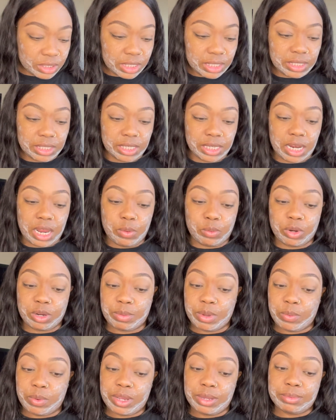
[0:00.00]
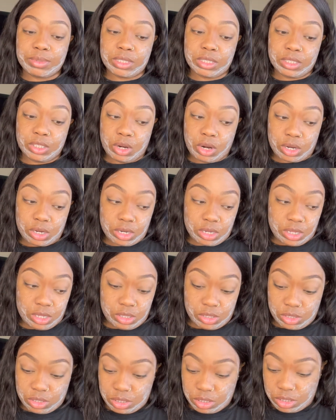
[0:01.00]
and then I'll work my way up to a darker
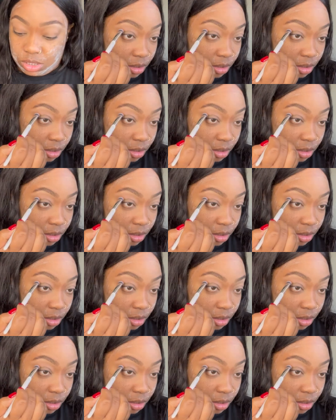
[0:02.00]
color.